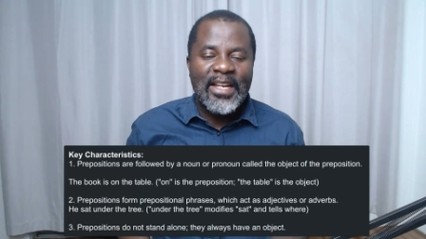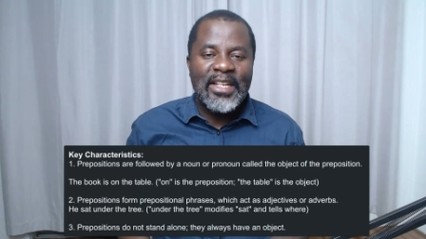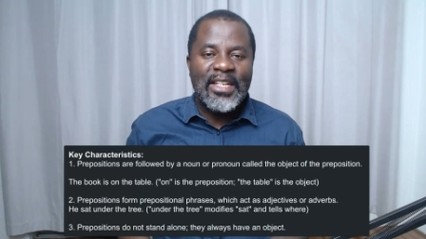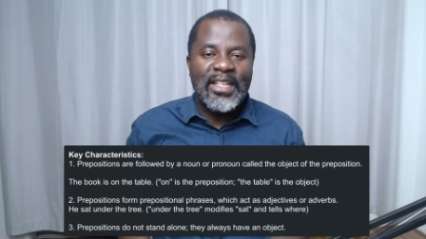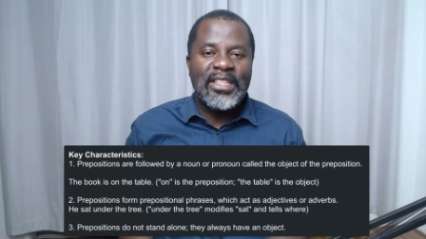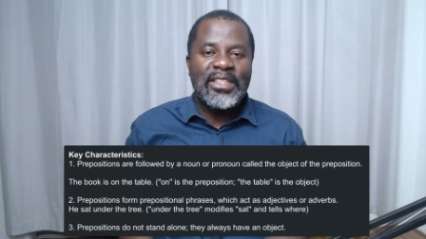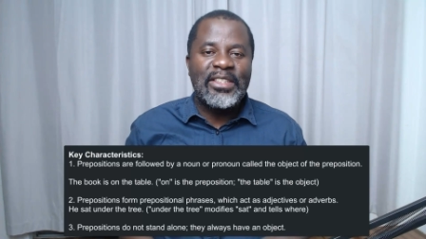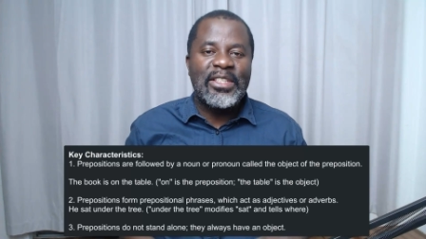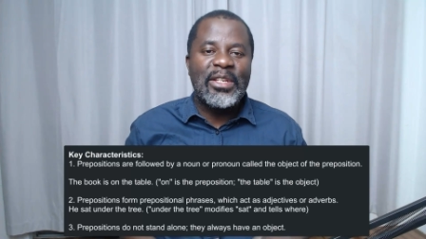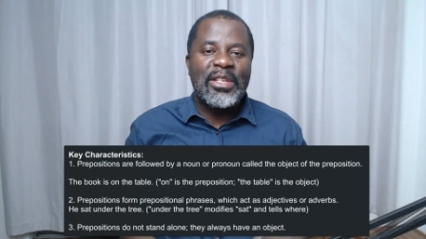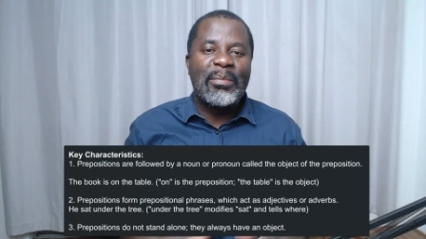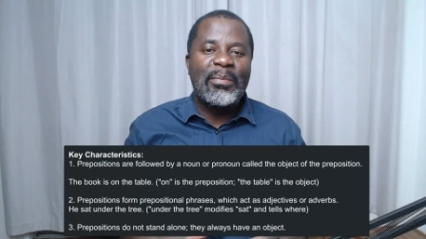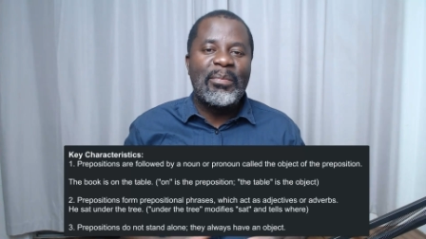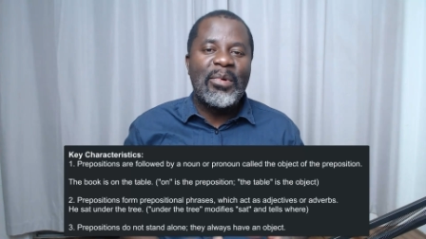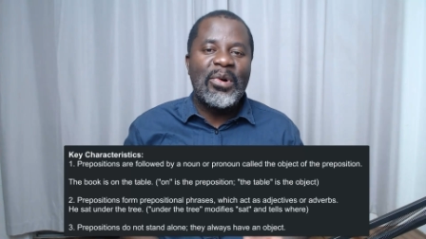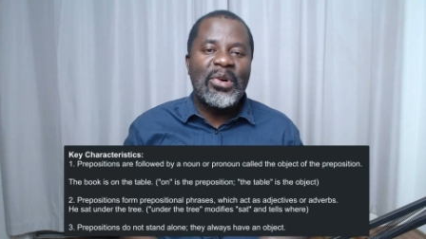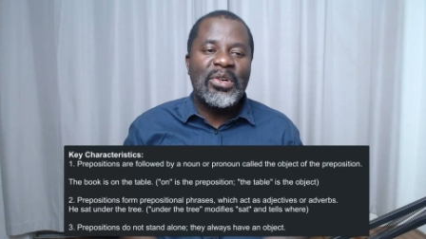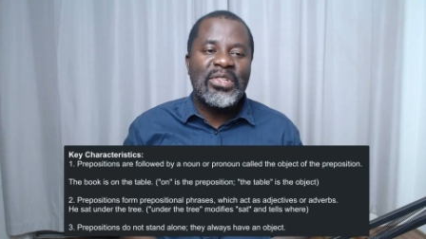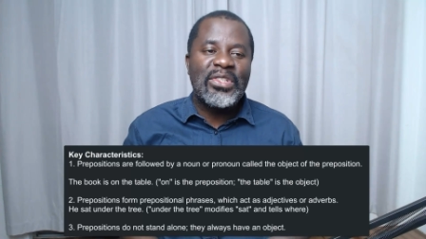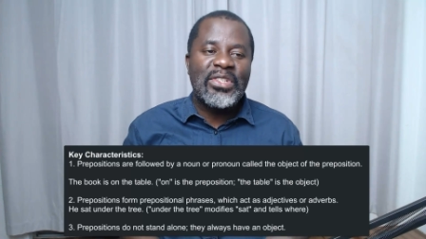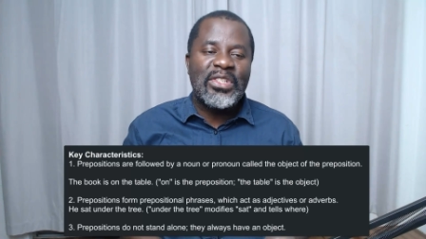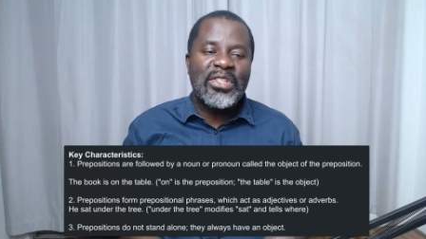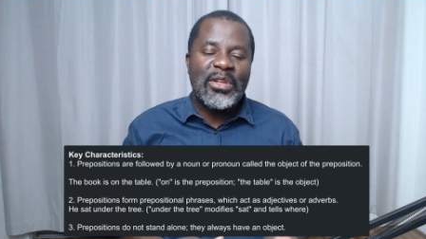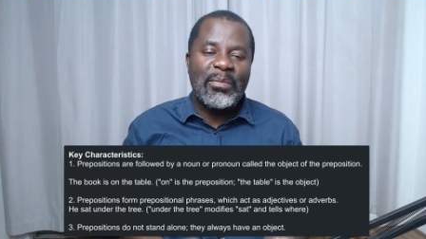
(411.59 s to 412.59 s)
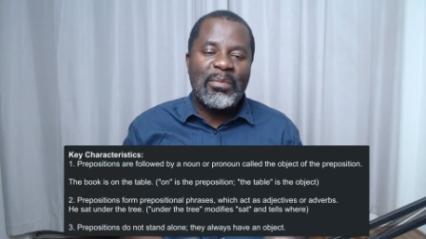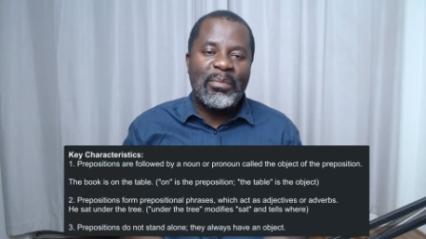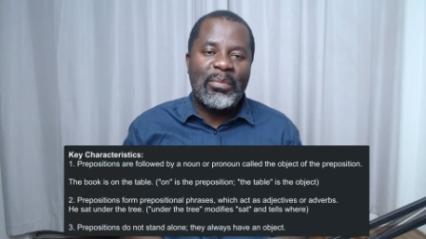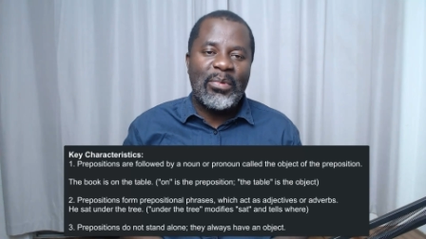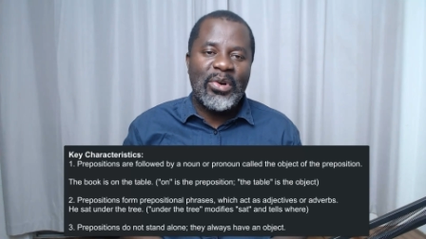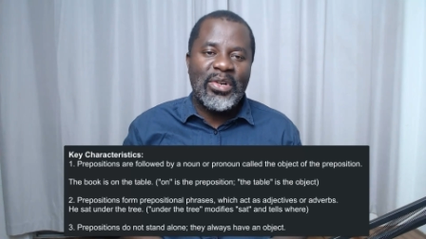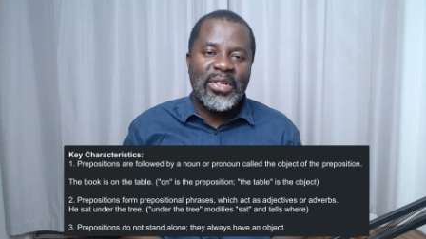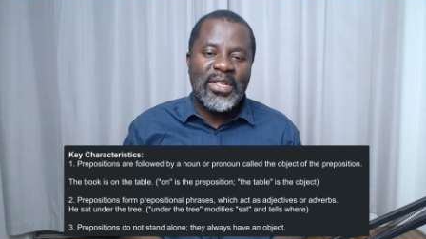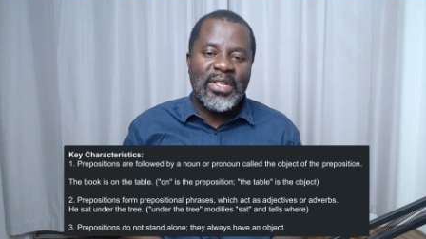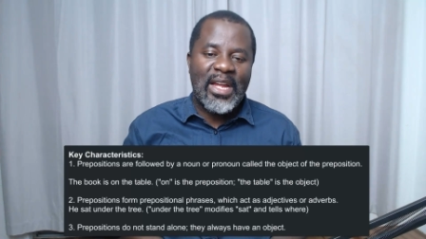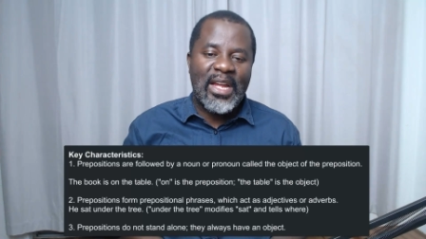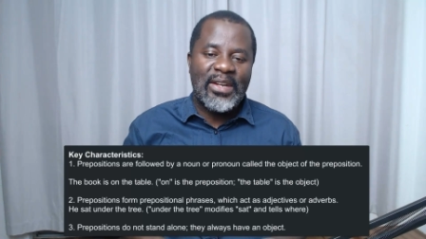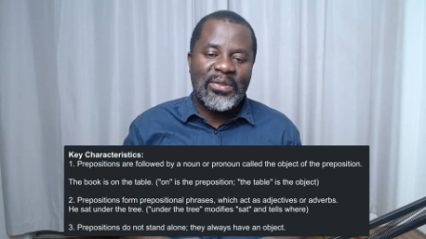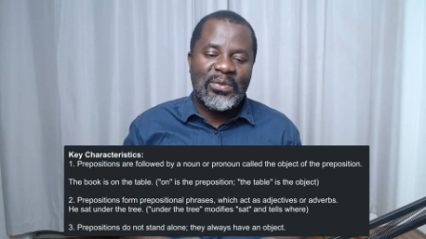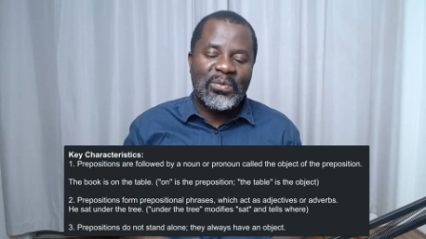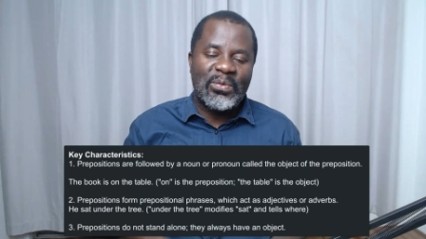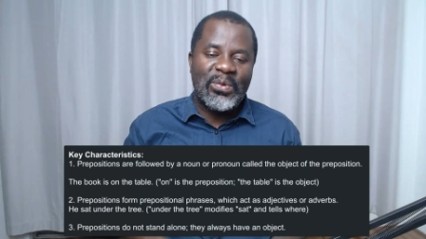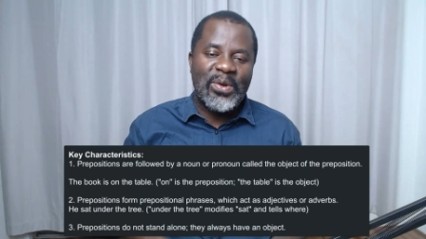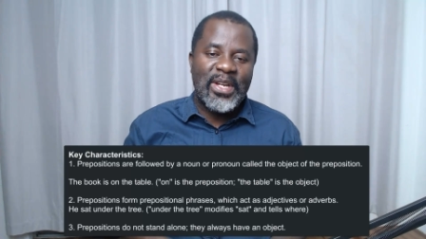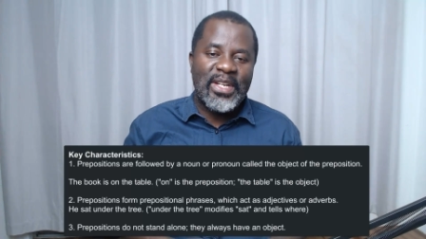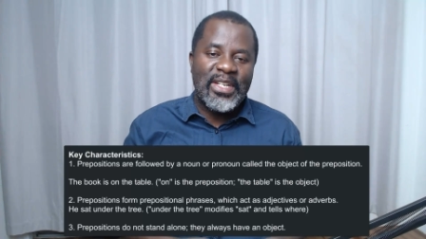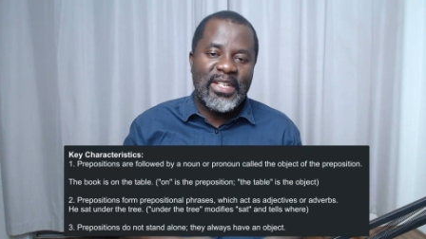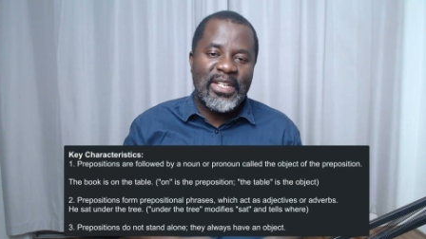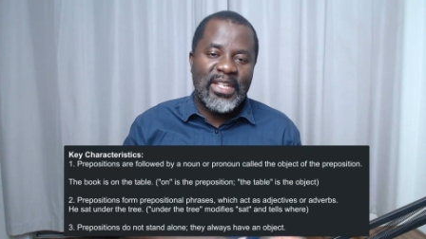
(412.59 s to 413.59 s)
is the most important
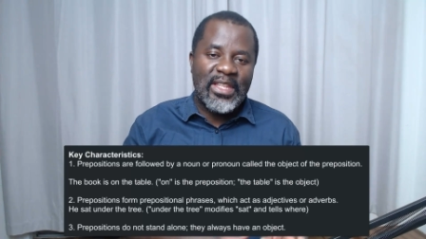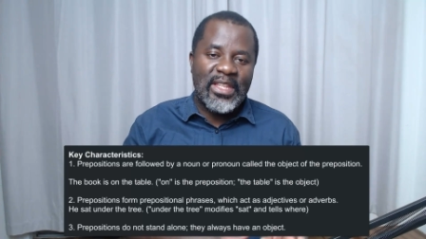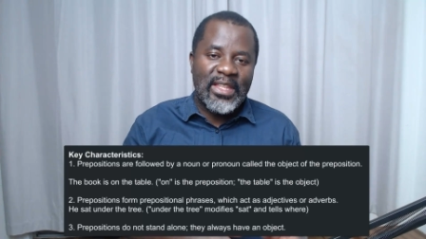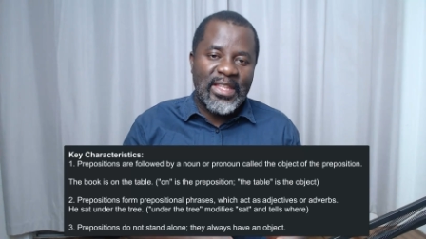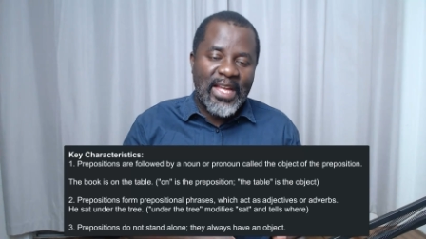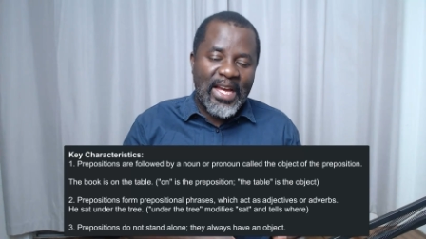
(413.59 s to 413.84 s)
word in